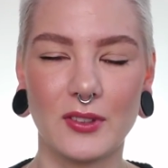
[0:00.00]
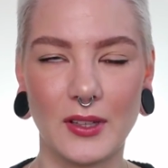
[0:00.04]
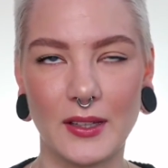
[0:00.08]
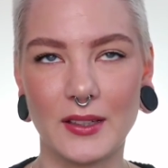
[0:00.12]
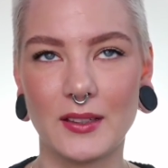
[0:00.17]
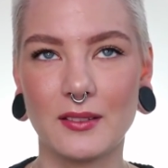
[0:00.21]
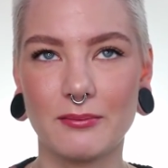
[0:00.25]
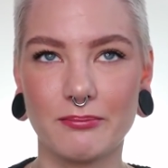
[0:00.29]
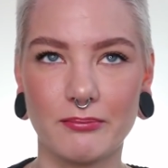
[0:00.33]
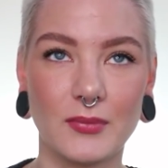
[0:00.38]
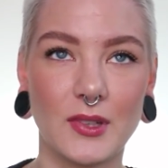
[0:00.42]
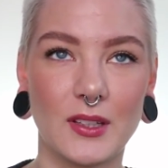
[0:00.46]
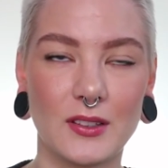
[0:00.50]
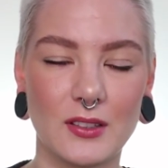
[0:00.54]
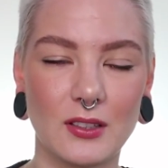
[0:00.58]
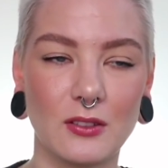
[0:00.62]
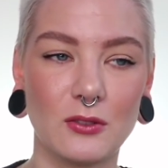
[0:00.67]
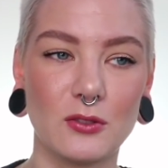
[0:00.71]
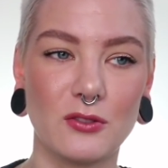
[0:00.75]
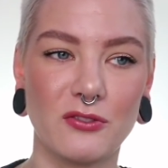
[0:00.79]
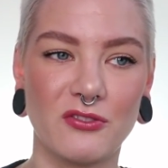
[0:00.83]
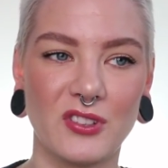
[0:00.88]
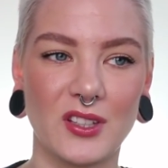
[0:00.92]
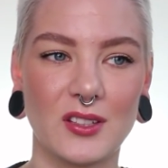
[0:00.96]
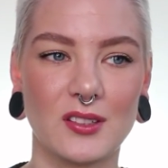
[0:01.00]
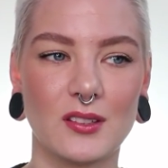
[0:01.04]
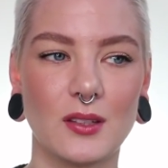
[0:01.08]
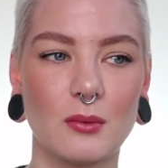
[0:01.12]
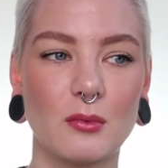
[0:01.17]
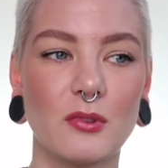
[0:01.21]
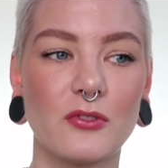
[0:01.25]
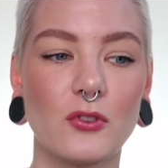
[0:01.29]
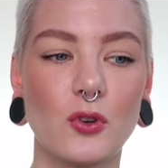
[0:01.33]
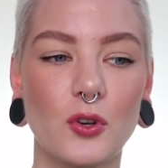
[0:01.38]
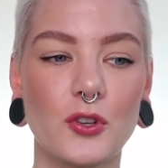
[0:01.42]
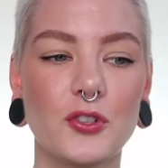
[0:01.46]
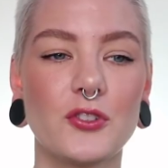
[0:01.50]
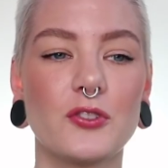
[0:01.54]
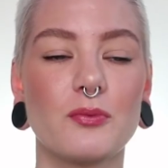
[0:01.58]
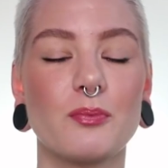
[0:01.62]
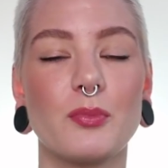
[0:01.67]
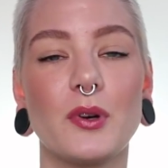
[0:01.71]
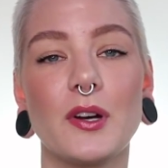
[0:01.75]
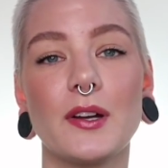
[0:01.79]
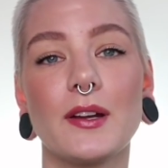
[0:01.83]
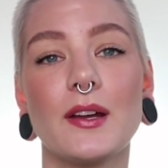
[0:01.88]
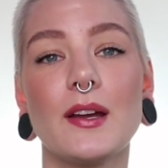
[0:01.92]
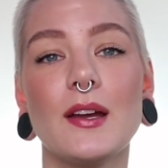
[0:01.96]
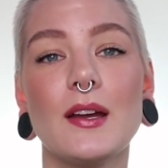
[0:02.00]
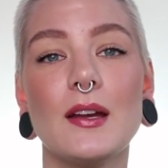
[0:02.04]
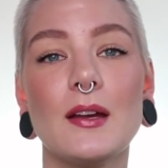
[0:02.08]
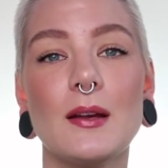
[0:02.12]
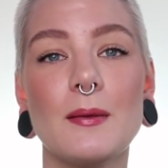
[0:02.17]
Like, until you fix them, of course. But